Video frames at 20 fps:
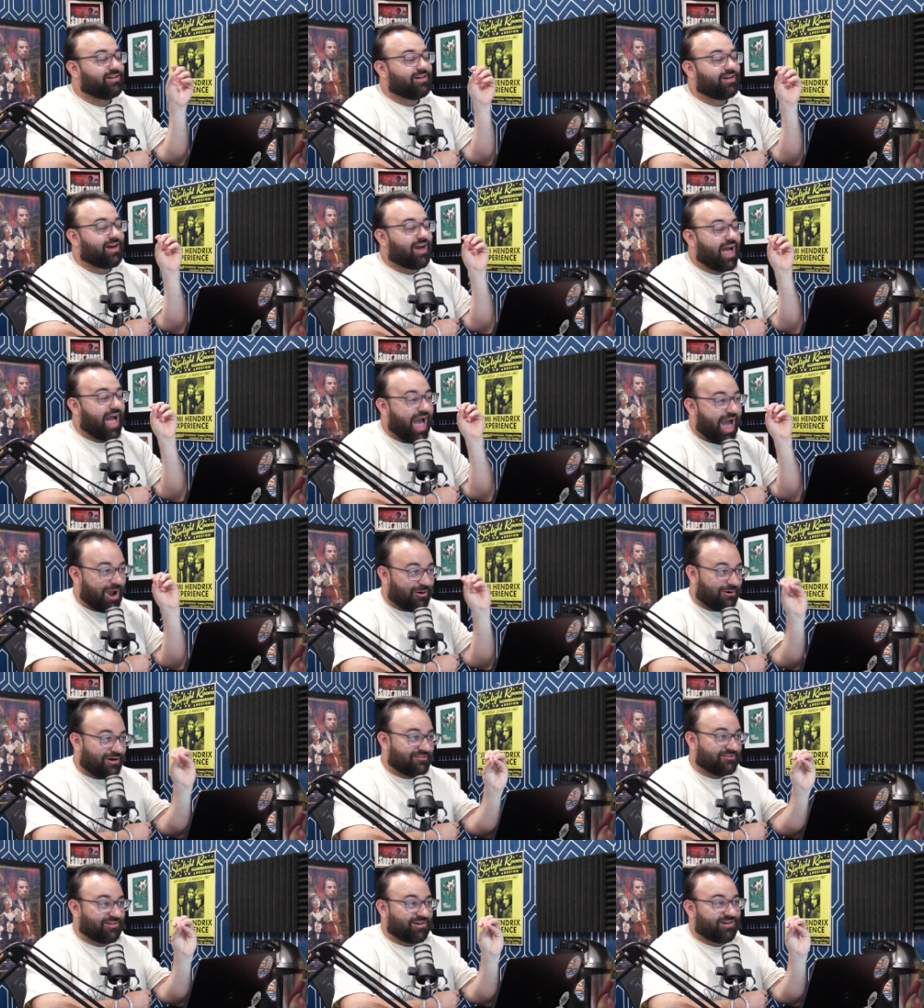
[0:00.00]

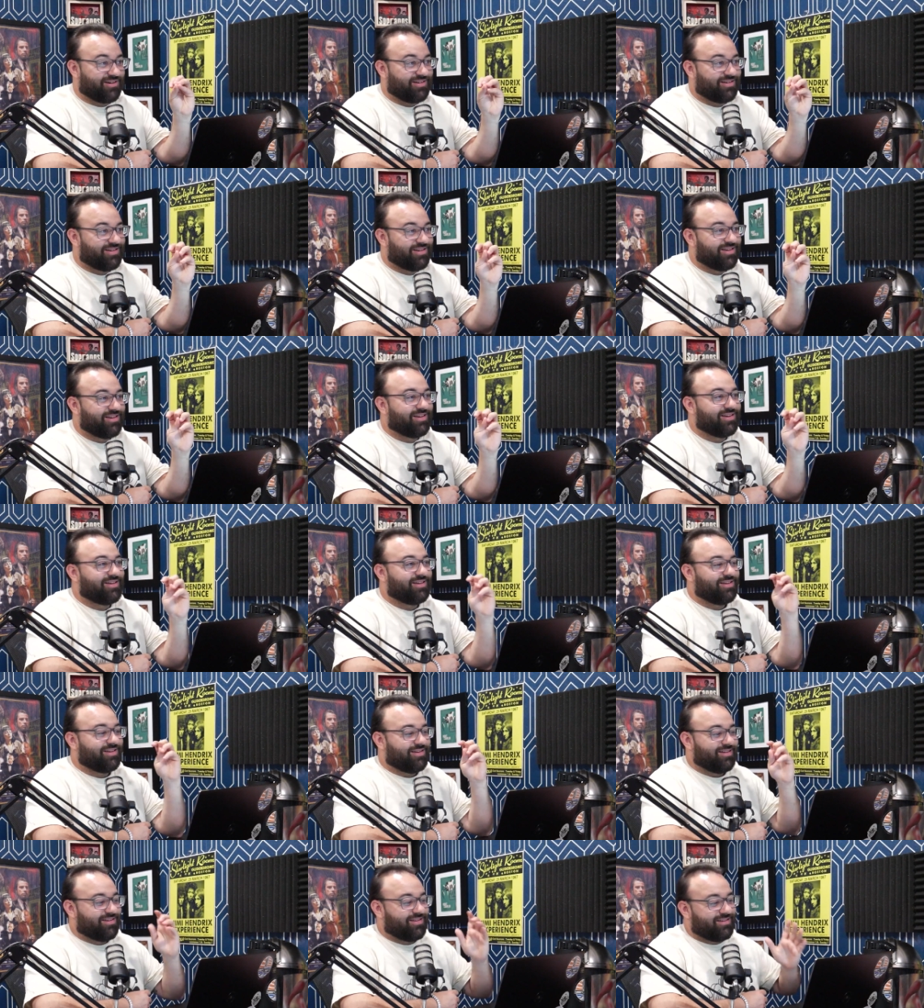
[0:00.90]
However,
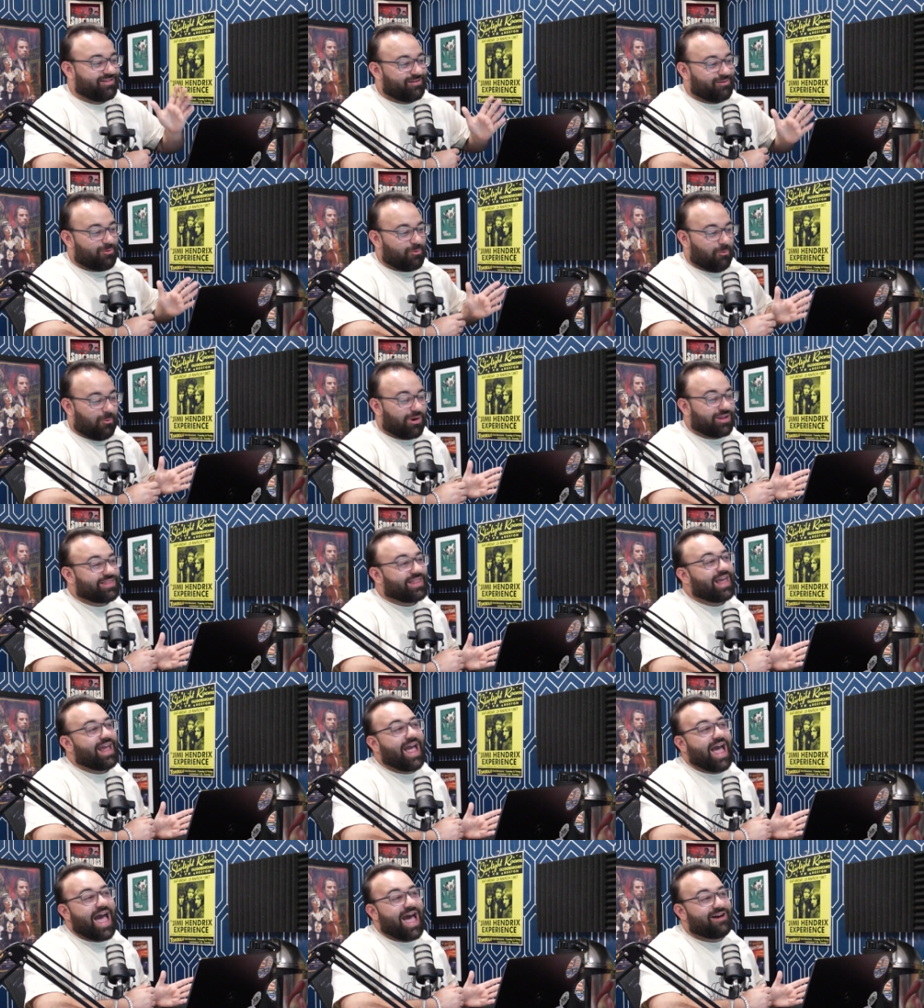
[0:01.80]
what
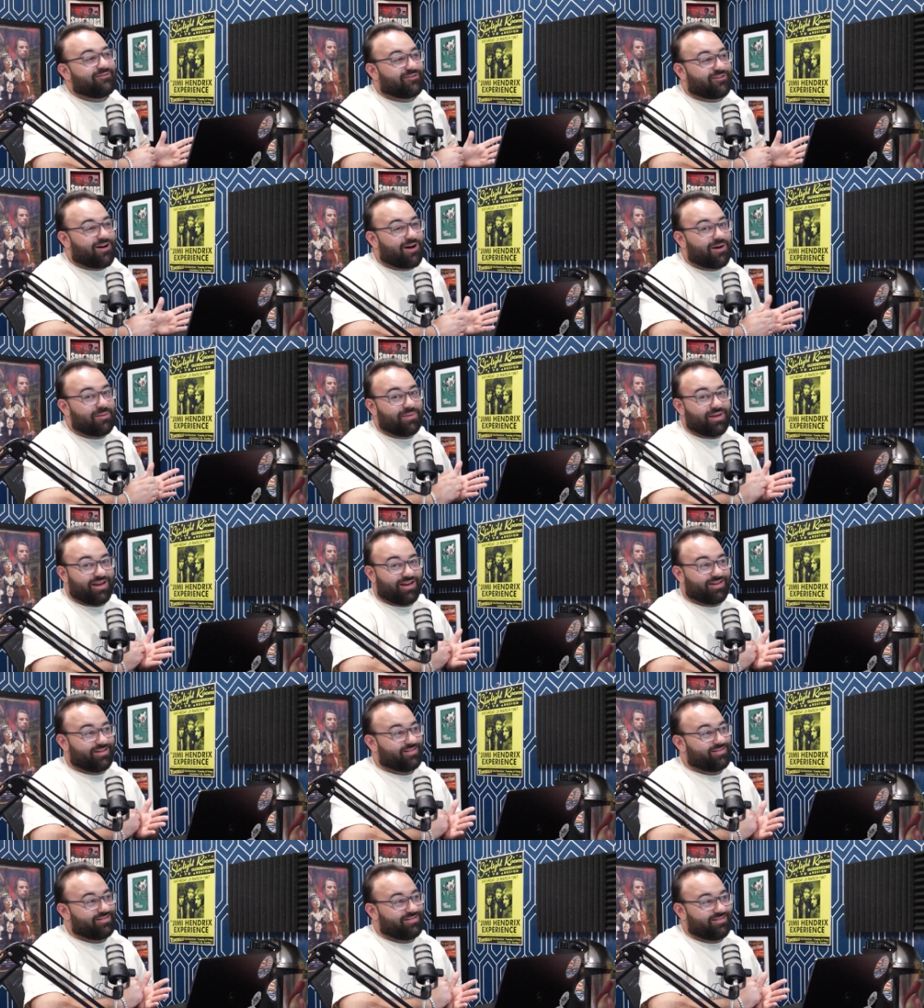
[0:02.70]
they have
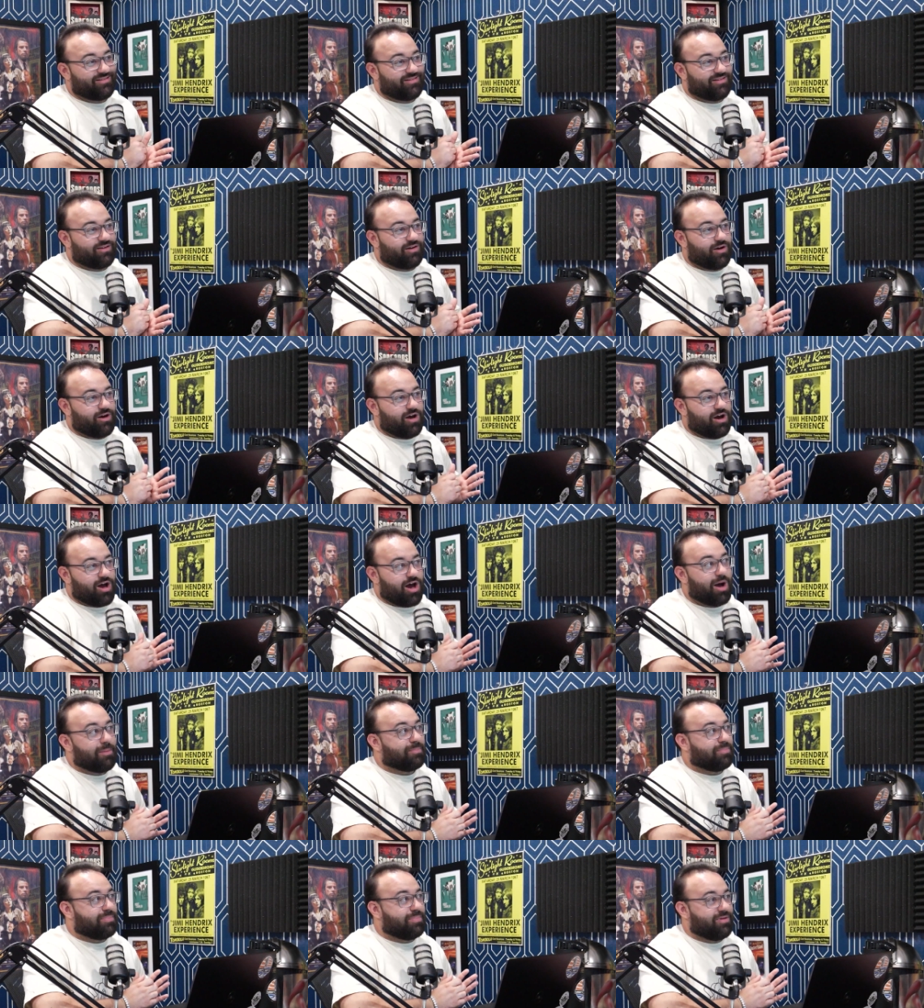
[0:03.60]
coming
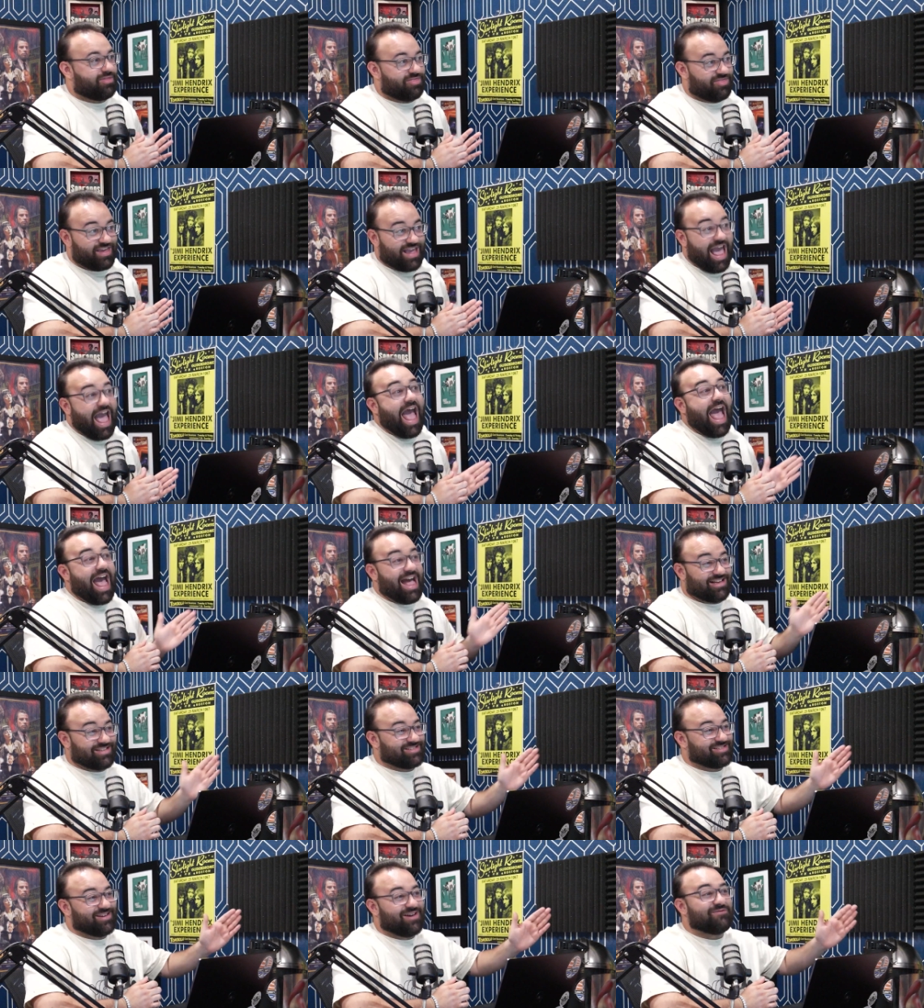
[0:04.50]
up the
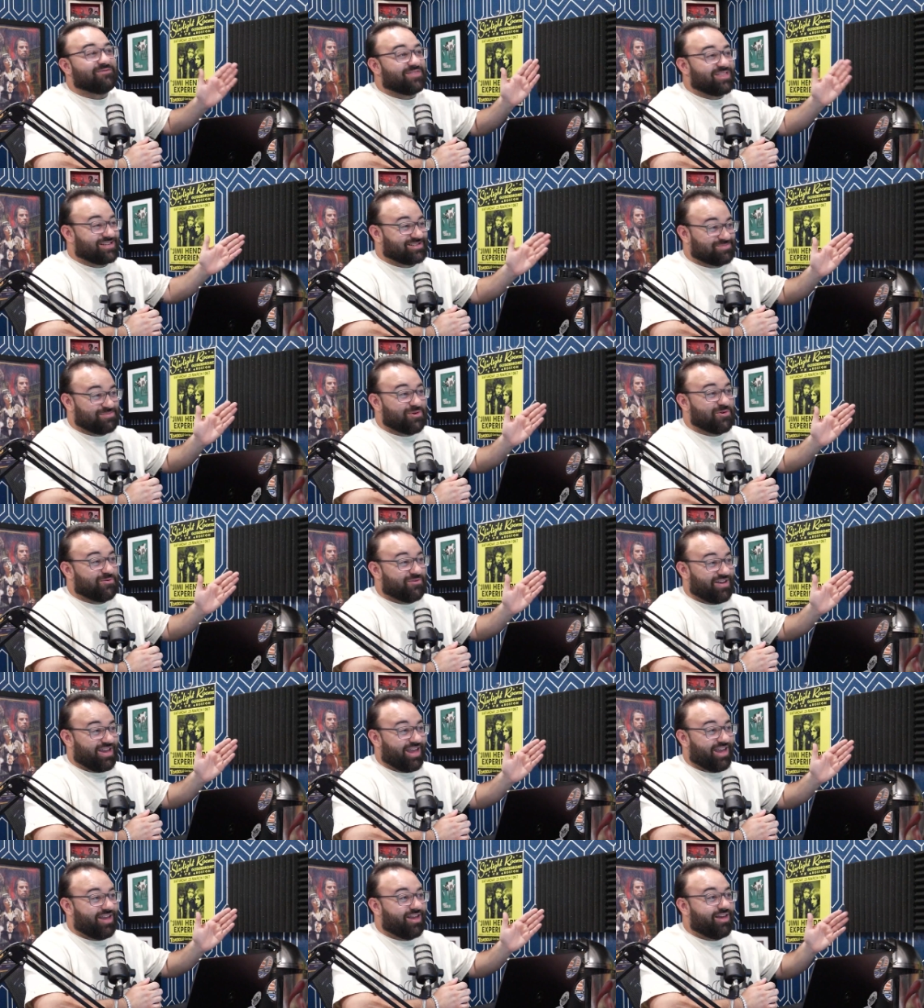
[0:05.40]
ass of this
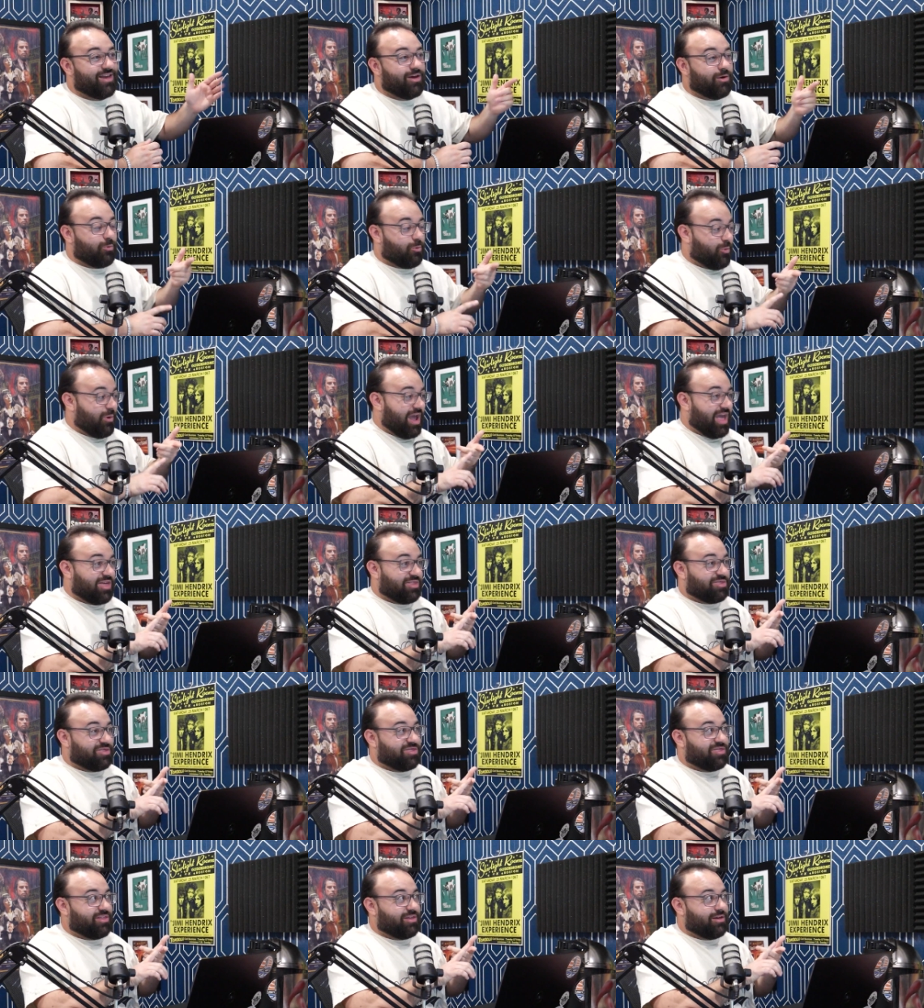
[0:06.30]
movie
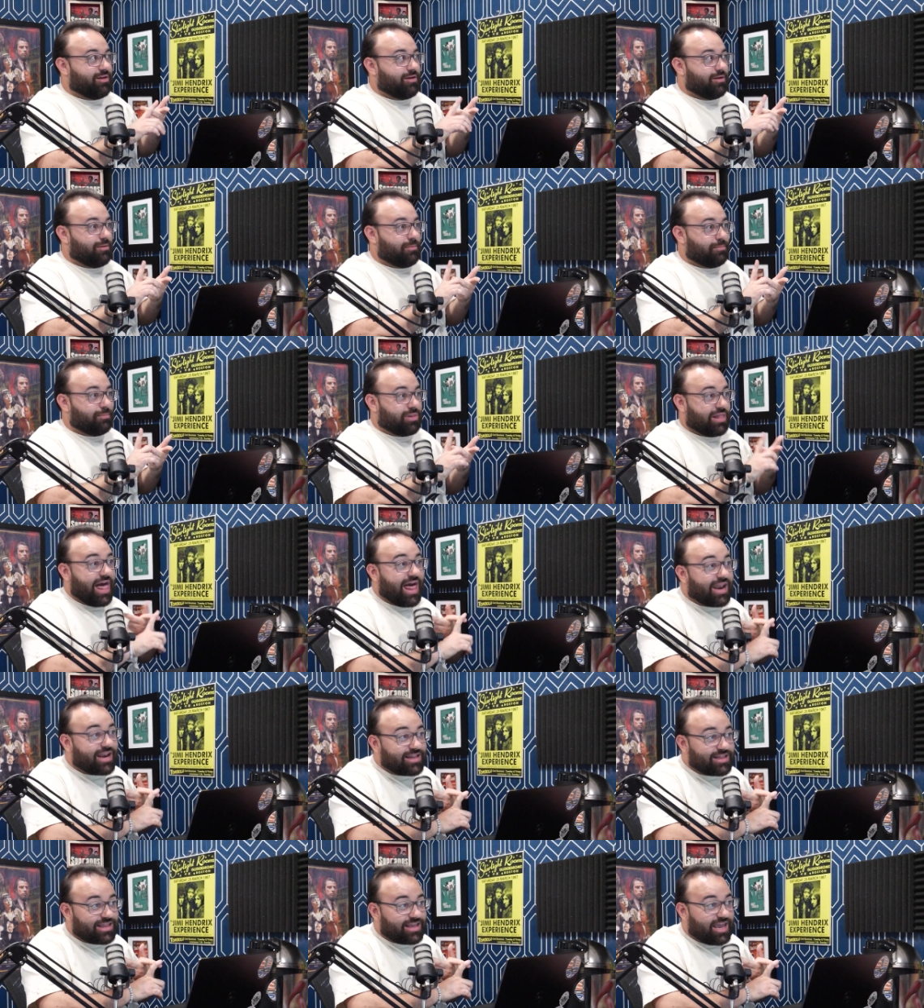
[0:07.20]
with
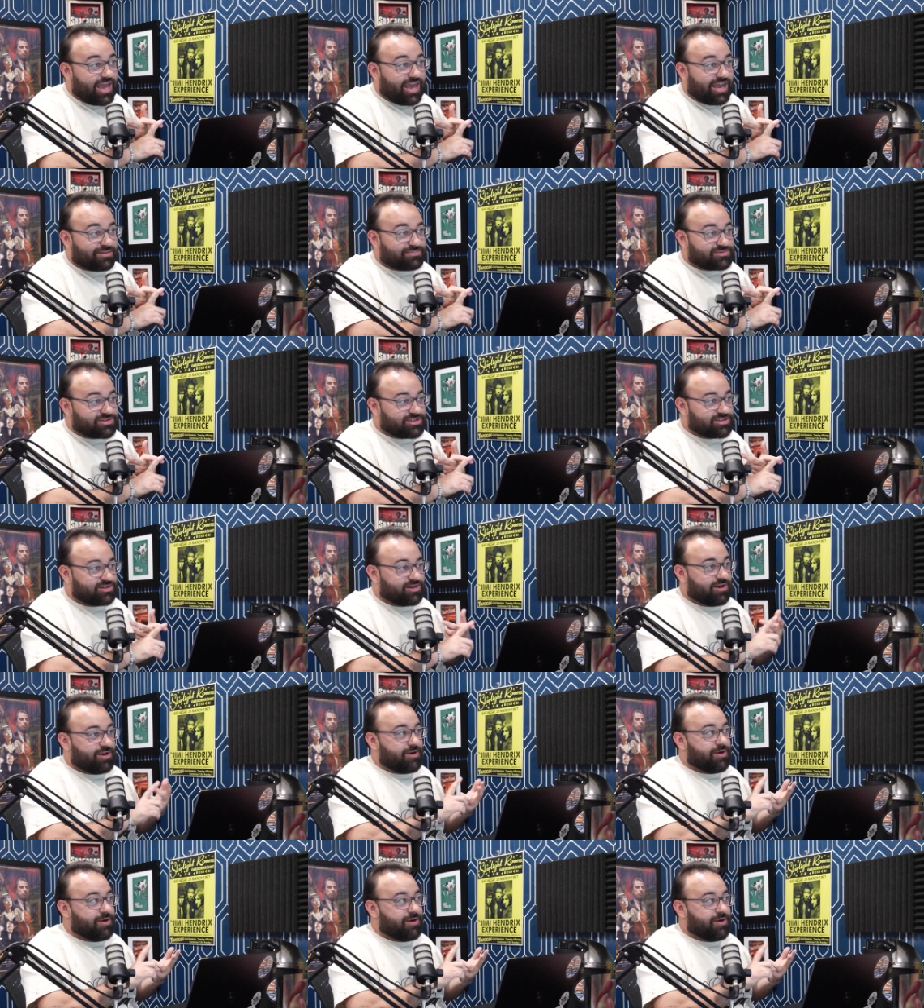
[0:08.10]
Planet of the Apes,